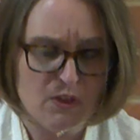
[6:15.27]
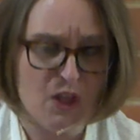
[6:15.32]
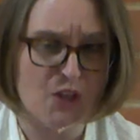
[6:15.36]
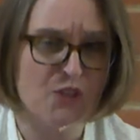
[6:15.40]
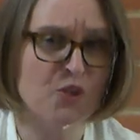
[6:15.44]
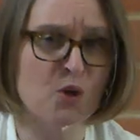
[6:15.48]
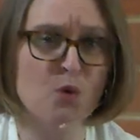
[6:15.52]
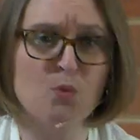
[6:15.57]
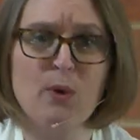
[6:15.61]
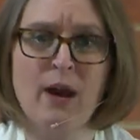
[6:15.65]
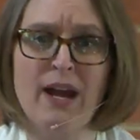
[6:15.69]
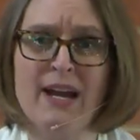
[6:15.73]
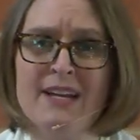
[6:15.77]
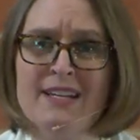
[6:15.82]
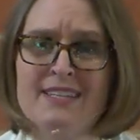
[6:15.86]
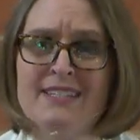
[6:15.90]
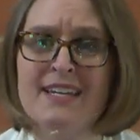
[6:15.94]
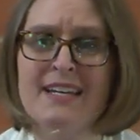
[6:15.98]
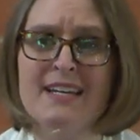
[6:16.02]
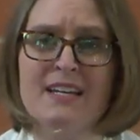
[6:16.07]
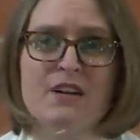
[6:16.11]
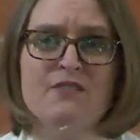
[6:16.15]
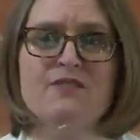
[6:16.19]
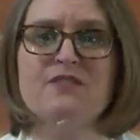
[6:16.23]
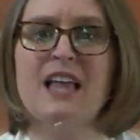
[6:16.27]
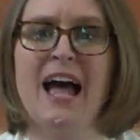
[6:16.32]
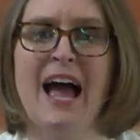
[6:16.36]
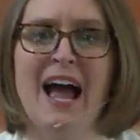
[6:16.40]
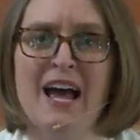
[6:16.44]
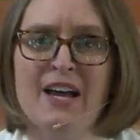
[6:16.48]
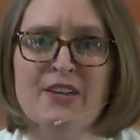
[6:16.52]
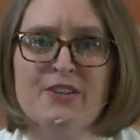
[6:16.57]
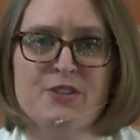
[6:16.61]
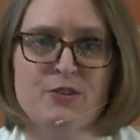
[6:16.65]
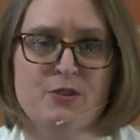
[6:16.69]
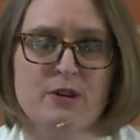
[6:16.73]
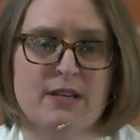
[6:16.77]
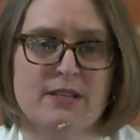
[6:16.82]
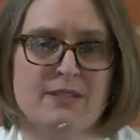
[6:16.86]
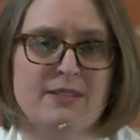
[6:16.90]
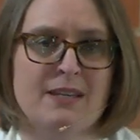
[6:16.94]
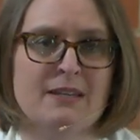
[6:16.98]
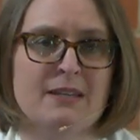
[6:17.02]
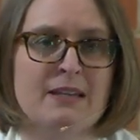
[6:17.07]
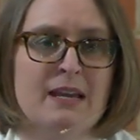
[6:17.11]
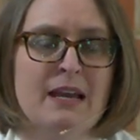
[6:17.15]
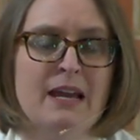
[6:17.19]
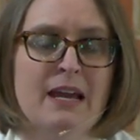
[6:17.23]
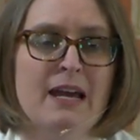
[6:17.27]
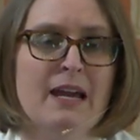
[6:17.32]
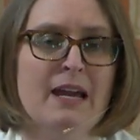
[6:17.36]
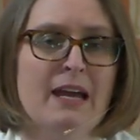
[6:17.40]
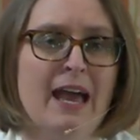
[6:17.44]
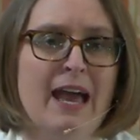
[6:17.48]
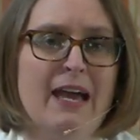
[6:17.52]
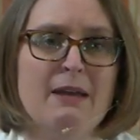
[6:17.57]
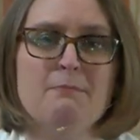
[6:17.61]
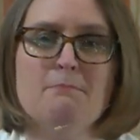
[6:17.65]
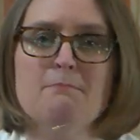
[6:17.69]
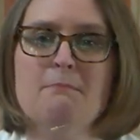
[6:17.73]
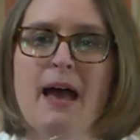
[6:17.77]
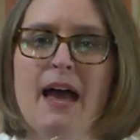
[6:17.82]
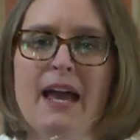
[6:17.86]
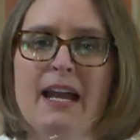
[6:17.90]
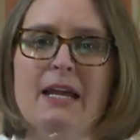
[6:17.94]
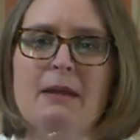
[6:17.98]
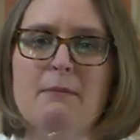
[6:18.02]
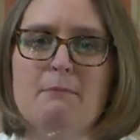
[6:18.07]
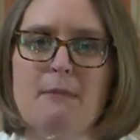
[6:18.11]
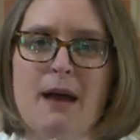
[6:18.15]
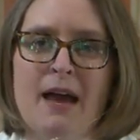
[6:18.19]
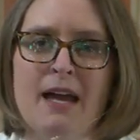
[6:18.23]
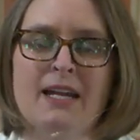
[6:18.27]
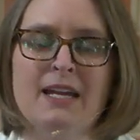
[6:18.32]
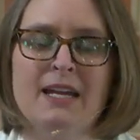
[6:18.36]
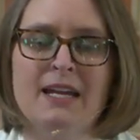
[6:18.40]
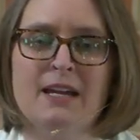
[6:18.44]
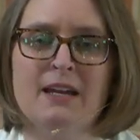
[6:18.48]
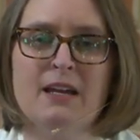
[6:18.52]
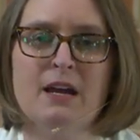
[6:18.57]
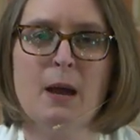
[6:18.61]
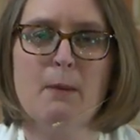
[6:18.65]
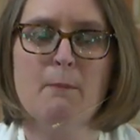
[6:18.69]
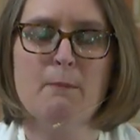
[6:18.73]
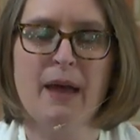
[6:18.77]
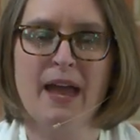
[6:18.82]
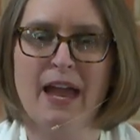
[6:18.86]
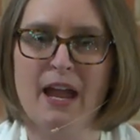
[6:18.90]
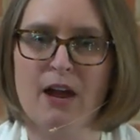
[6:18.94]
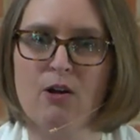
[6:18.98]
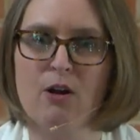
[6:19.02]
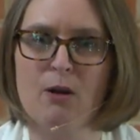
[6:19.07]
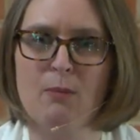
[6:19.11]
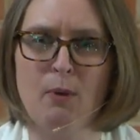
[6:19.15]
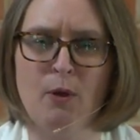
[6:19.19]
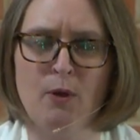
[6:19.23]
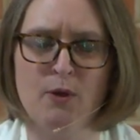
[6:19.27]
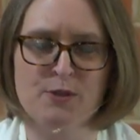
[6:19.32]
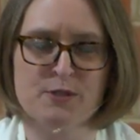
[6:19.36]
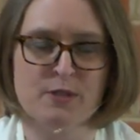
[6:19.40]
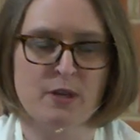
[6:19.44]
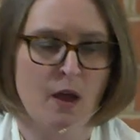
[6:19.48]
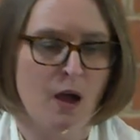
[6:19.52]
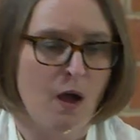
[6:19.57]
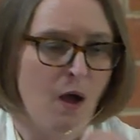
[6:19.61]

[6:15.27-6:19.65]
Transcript: the raising of Lazarus, and, and many, many parables